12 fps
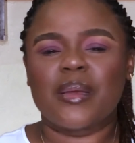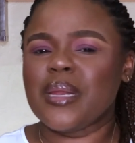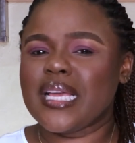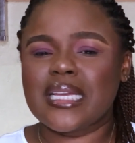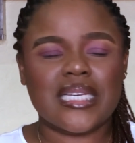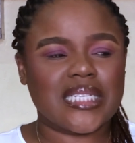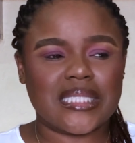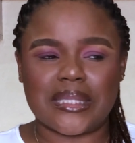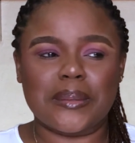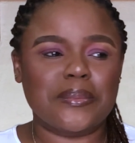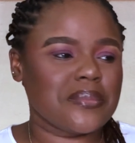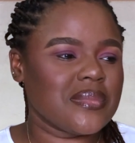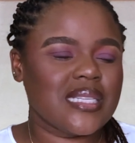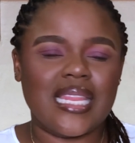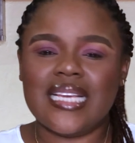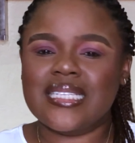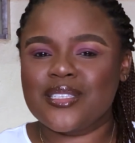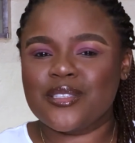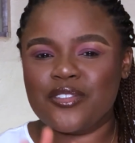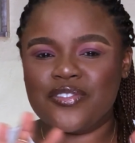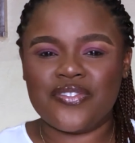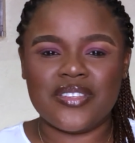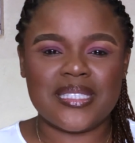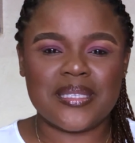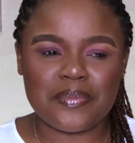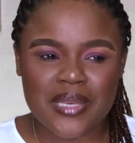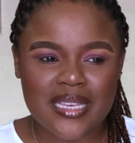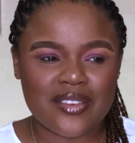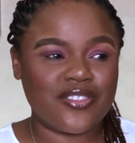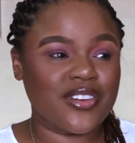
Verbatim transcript: Like, lashes don't fit me.